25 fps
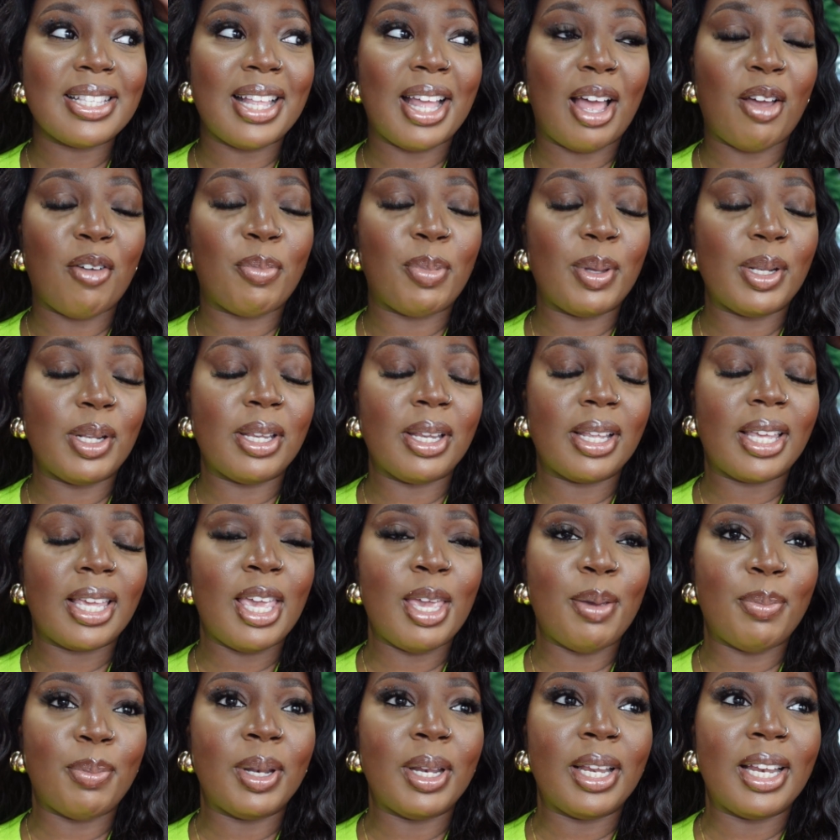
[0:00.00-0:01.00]
that I've been
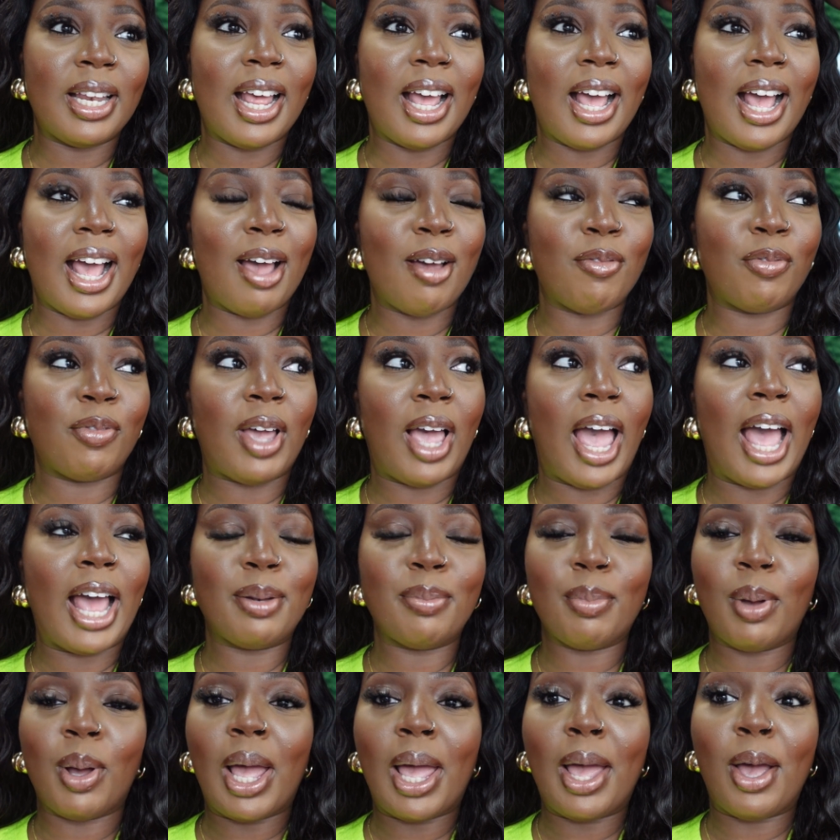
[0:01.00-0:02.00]
keeping and I've had
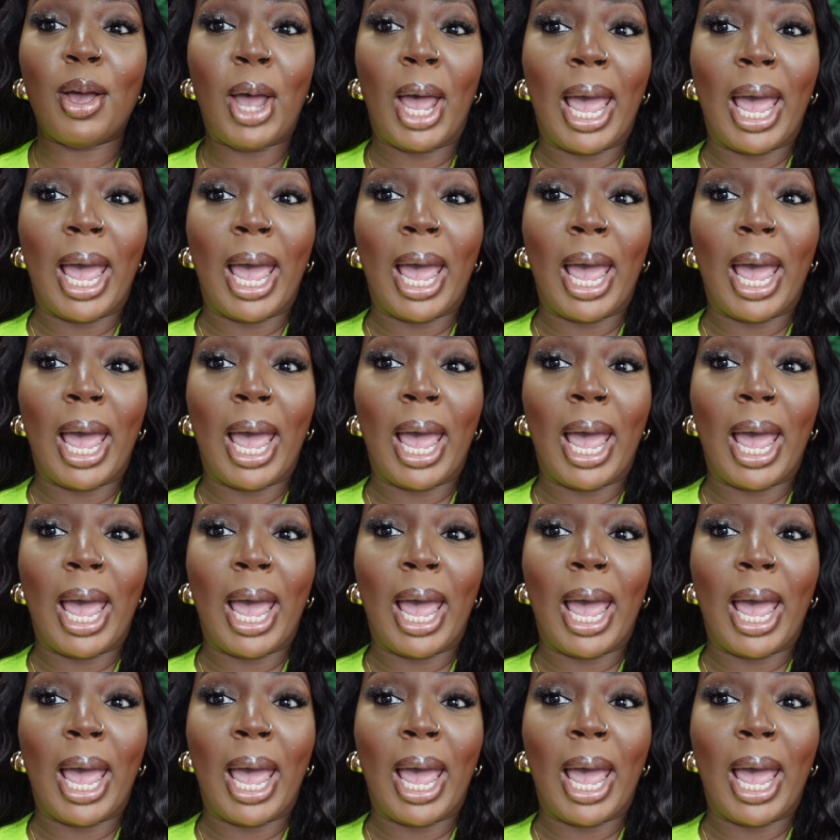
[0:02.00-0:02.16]
my